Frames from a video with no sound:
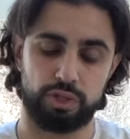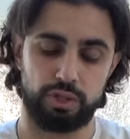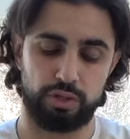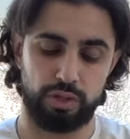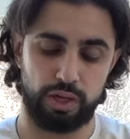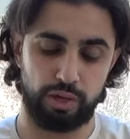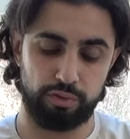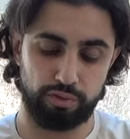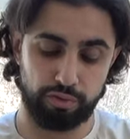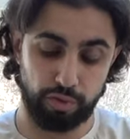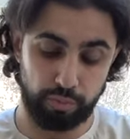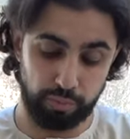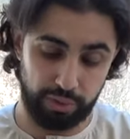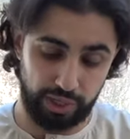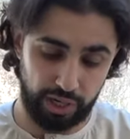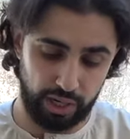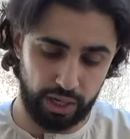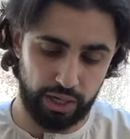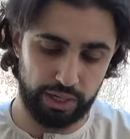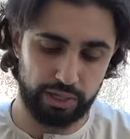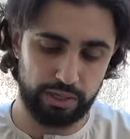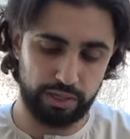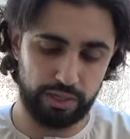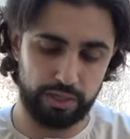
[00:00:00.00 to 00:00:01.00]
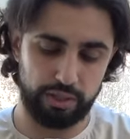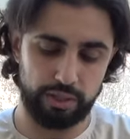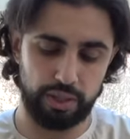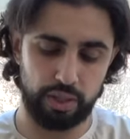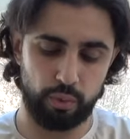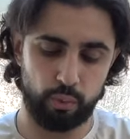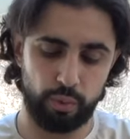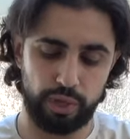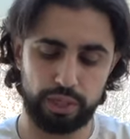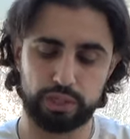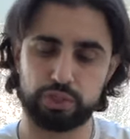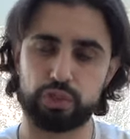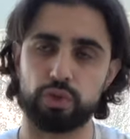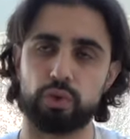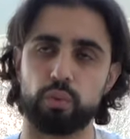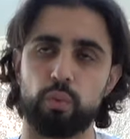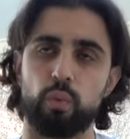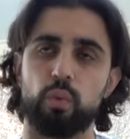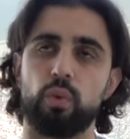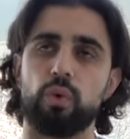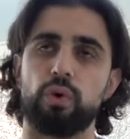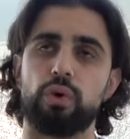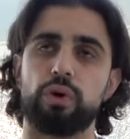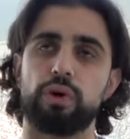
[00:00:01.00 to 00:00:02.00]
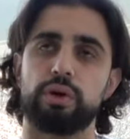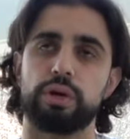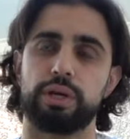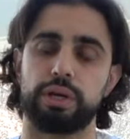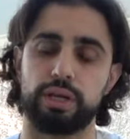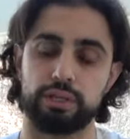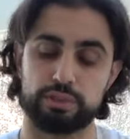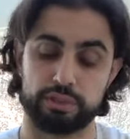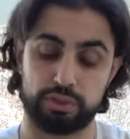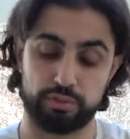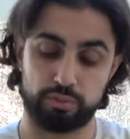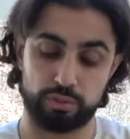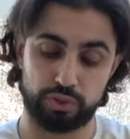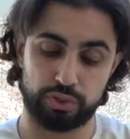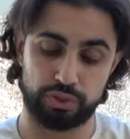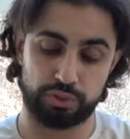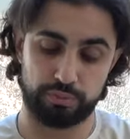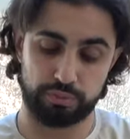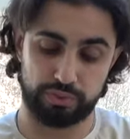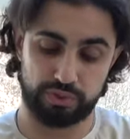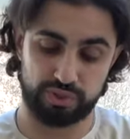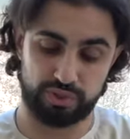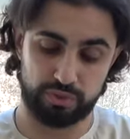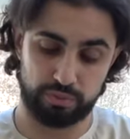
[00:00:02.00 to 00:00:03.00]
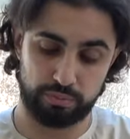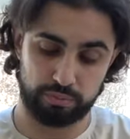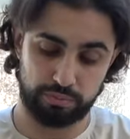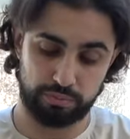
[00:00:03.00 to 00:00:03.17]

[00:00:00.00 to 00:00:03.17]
and from behind it they waged their war against the Muslims.